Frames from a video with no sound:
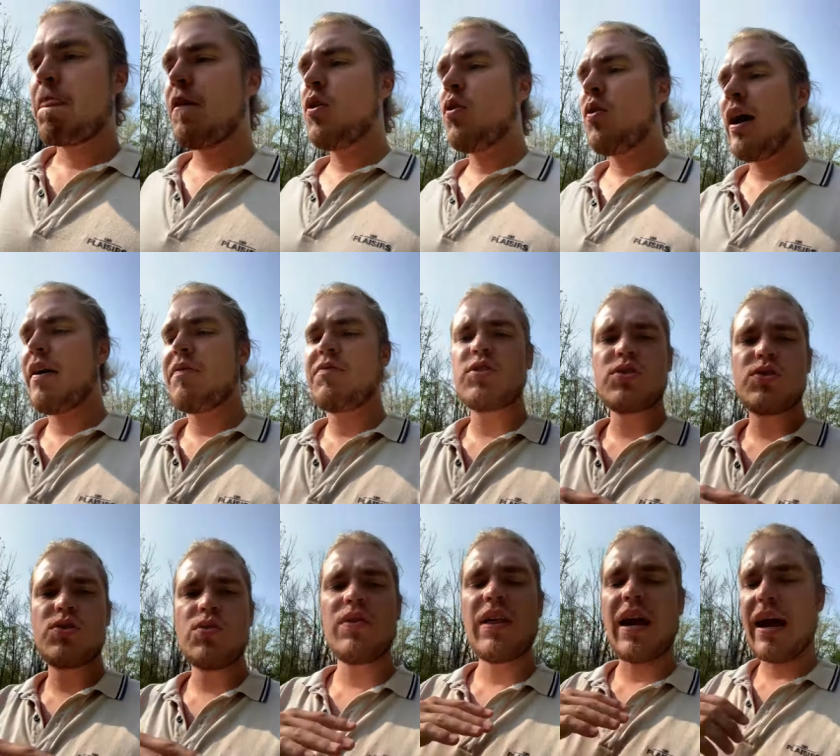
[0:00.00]
you don't have to
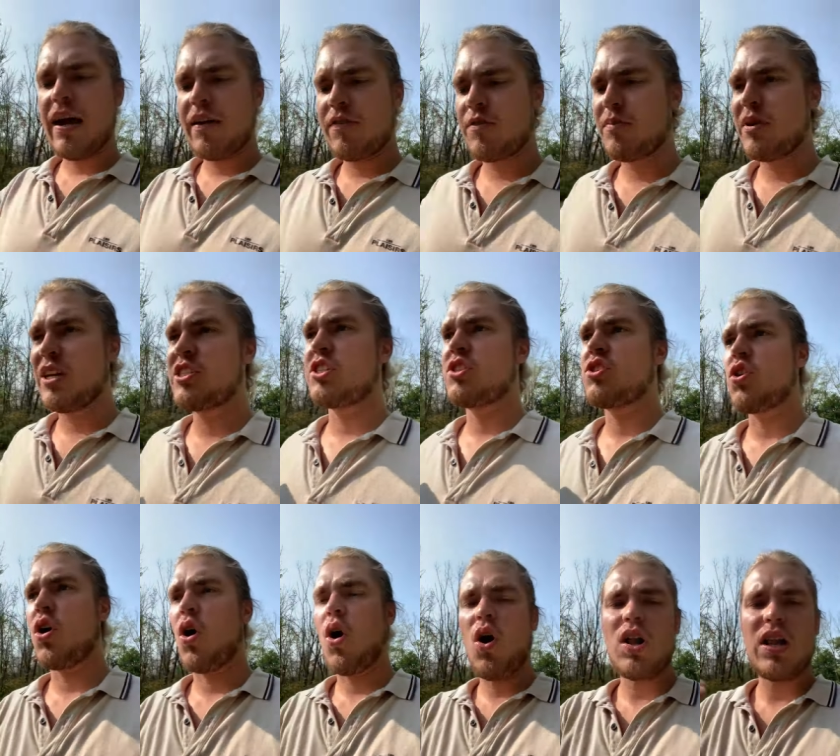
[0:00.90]
do the
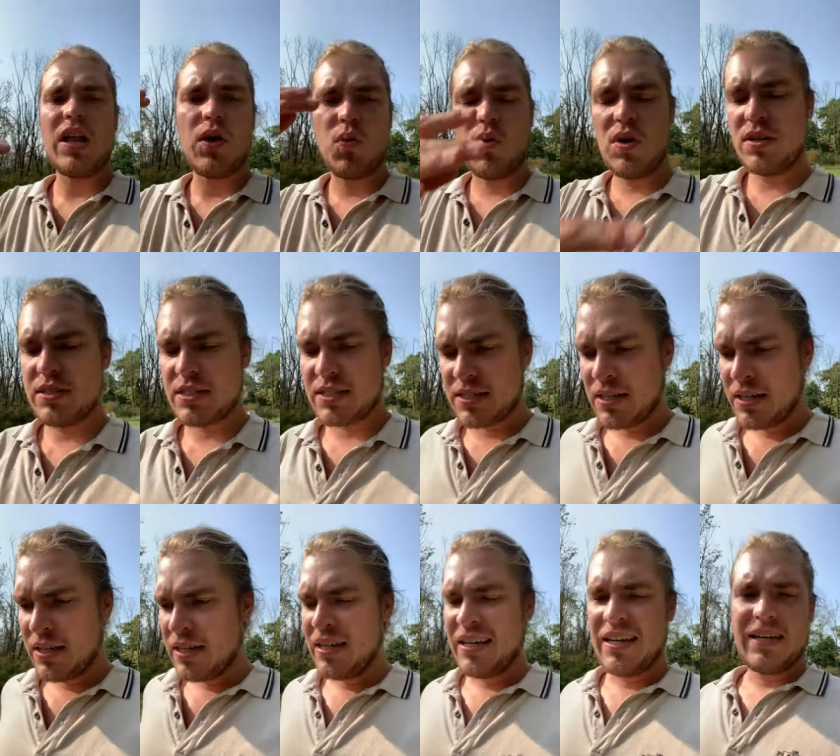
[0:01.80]
affirmations all at once
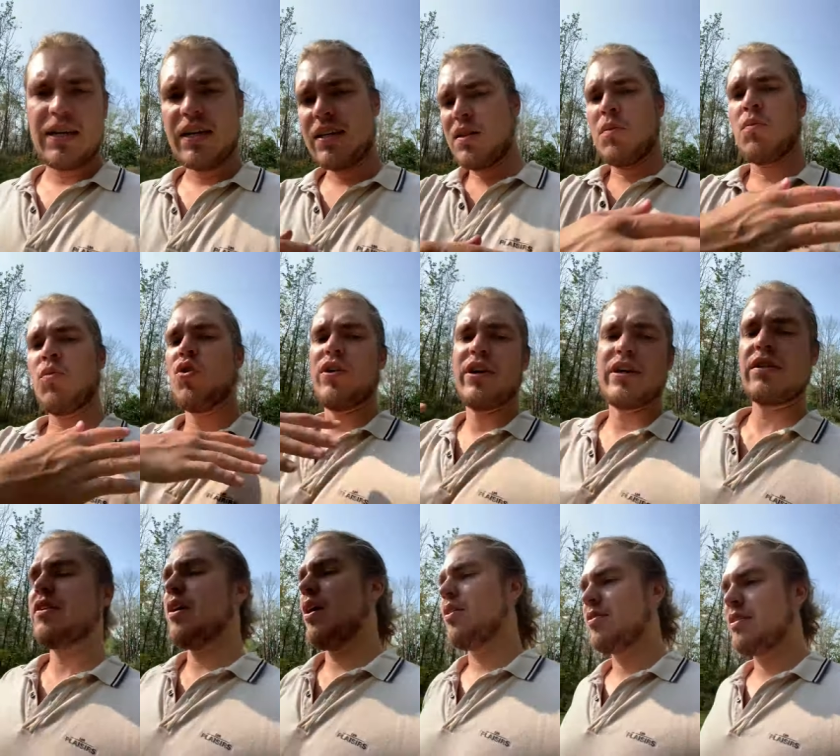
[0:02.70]
in the
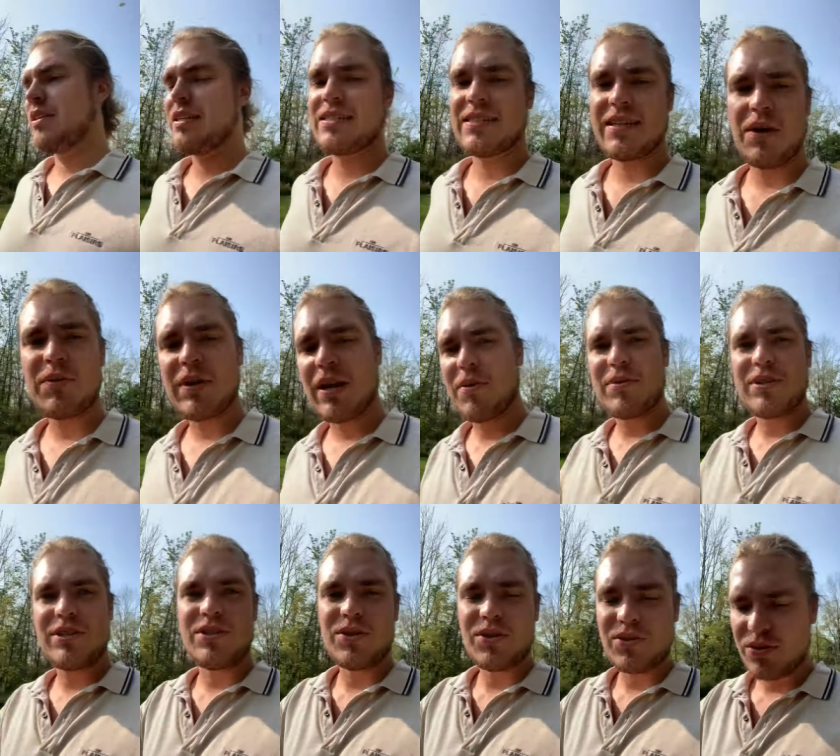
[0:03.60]
morning. No, that's not what I
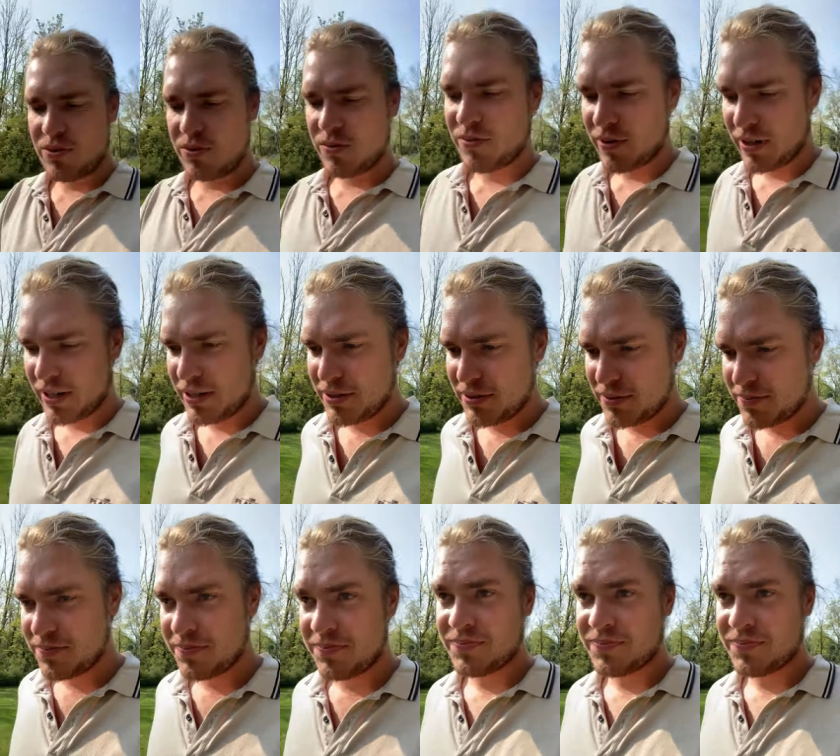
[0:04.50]
would do, right?